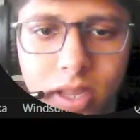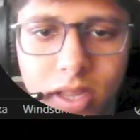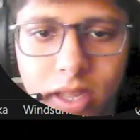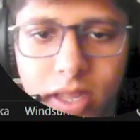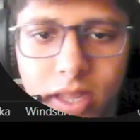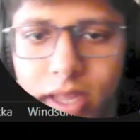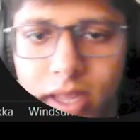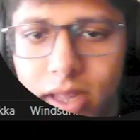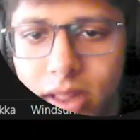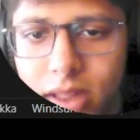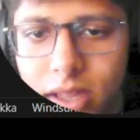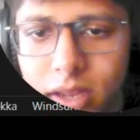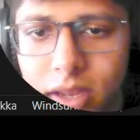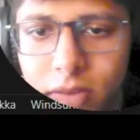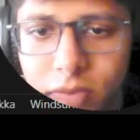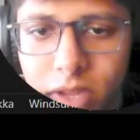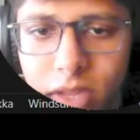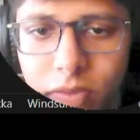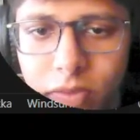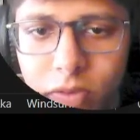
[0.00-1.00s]
and then
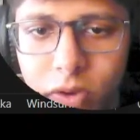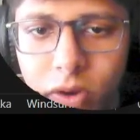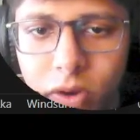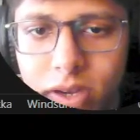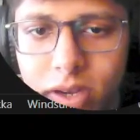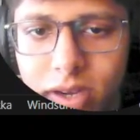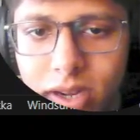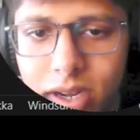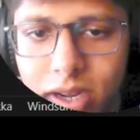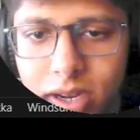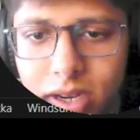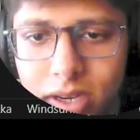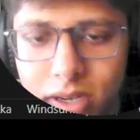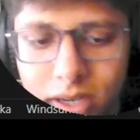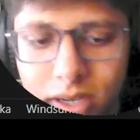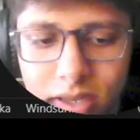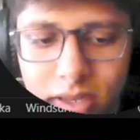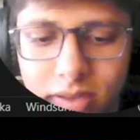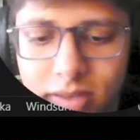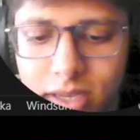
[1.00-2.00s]
we have got our
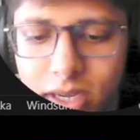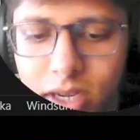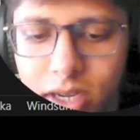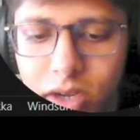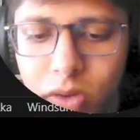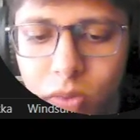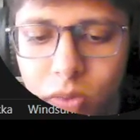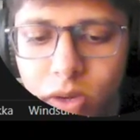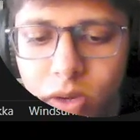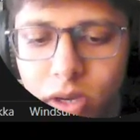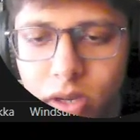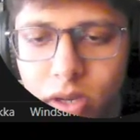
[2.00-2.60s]
second node,